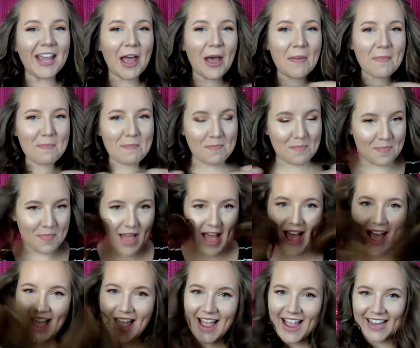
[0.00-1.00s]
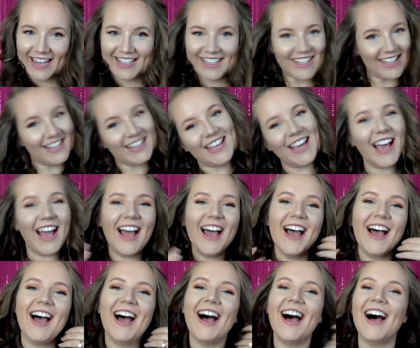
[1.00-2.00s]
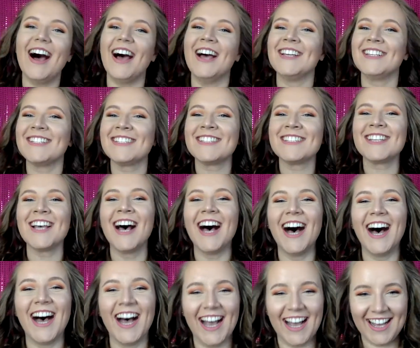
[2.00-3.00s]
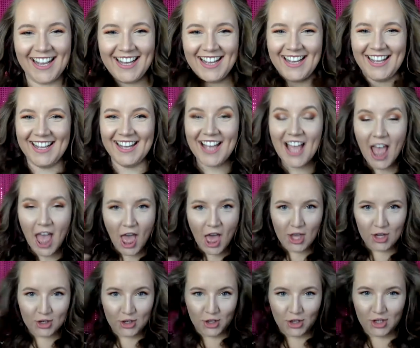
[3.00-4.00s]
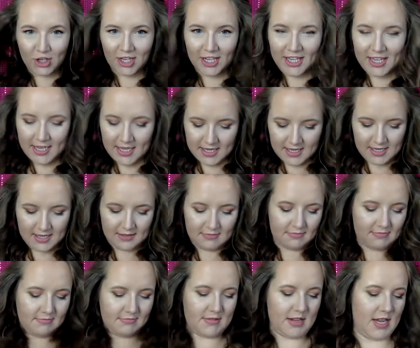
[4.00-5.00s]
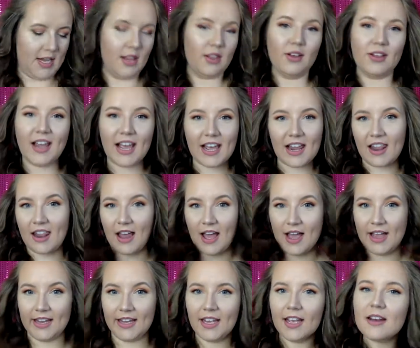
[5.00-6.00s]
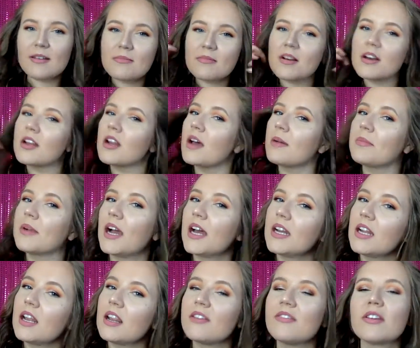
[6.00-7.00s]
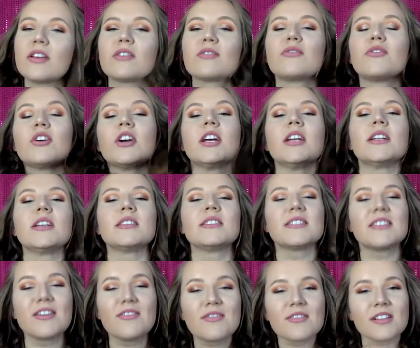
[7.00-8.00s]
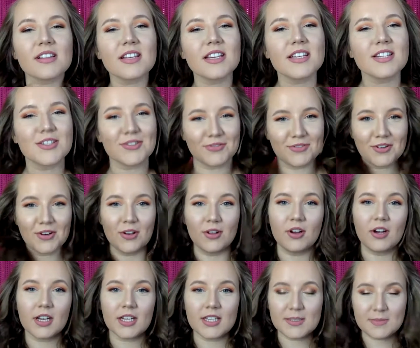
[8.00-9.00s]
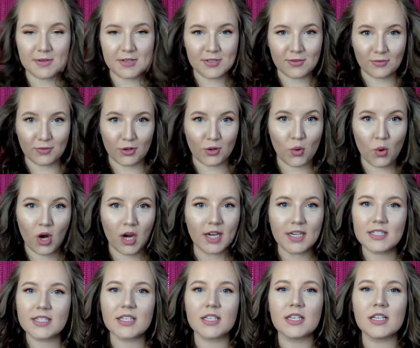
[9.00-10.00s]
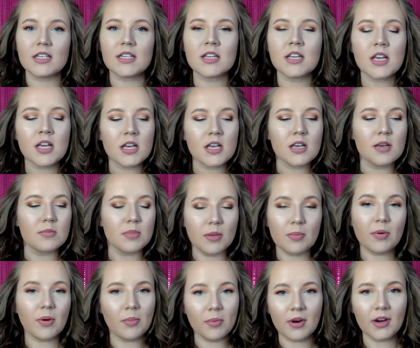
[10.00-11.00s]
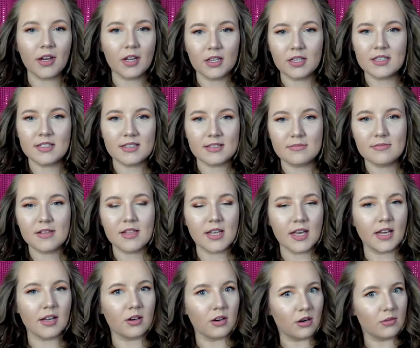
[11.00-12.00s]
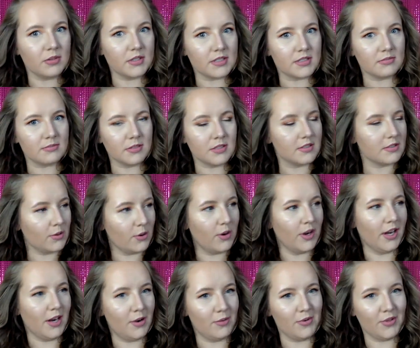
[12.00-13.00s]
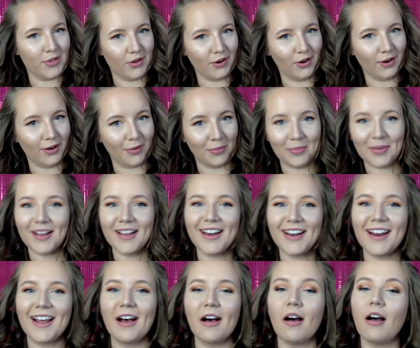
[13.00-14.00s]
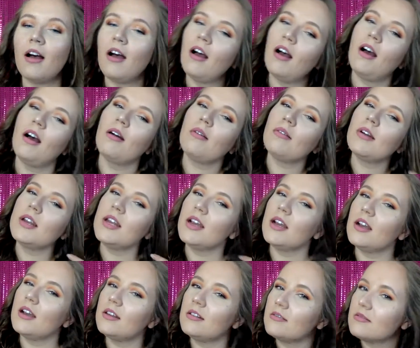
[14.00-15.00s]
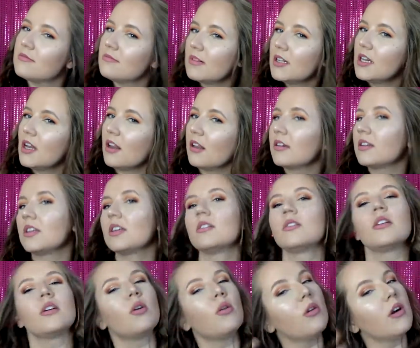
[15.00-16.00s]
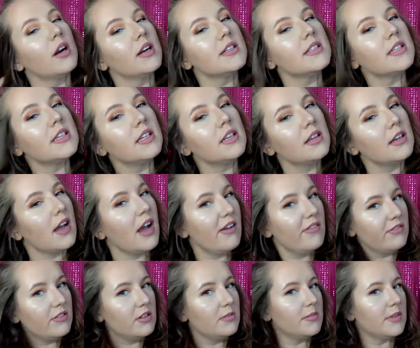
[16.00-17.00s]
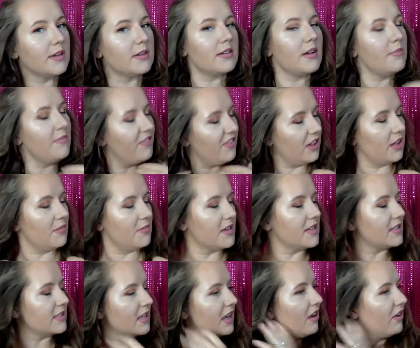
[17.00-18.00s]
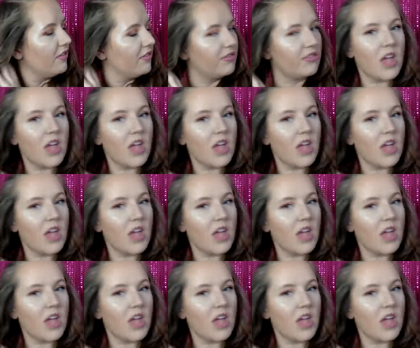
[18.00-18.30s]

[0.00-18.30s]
am back! Yes! Curly, I look like a lion, but I'm kind of living for it. It's definitely a different look, especially for quarantine. People are probably going to see me like, girl, what's going on with her? But why not? Why not look cute in quarantine? I'm feeling myself.